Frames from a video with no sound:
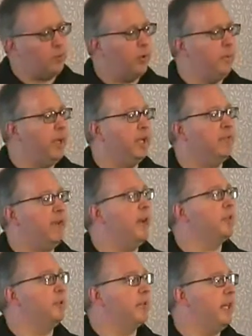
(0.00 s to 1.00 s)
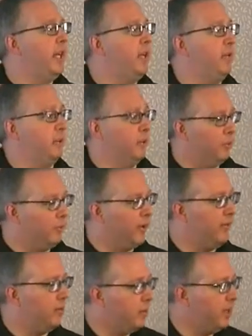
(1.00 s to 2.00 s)
we're a manufacturing town and we will
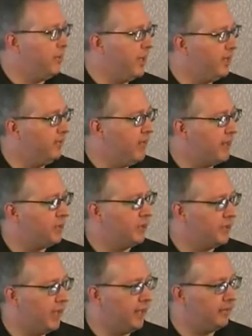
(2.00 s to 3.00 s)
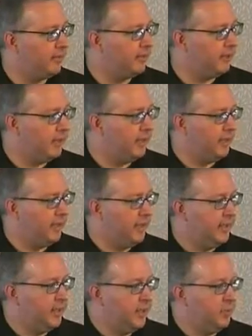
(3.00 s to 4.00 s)
forever be a manufacturing town.
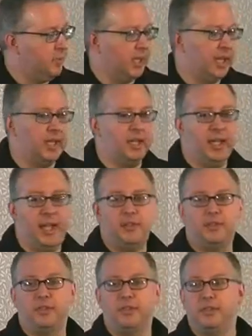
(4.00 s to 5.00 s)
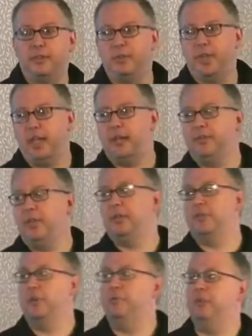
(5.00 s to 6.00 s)
But again, the last two and a half
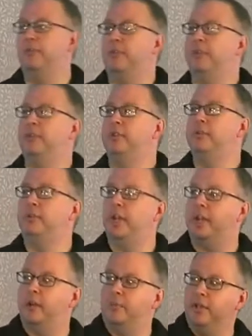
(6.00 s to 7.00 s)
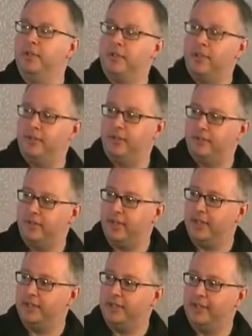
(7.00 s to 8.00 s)
years, we've moved 32 tech companies into the
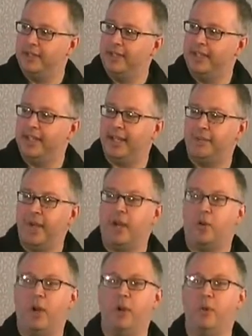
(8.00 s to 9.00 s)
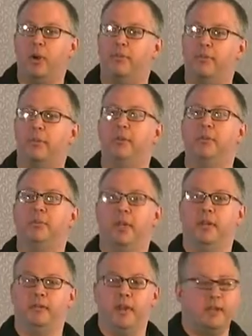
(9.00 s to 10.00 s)
city I'm not quite aware of 32
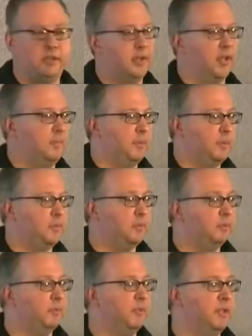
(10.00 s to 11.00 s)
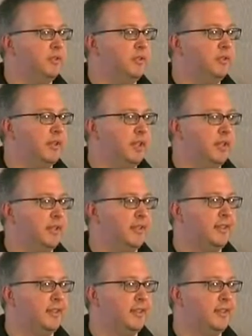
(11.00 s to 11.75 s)
manufacturing companies were moving into the city.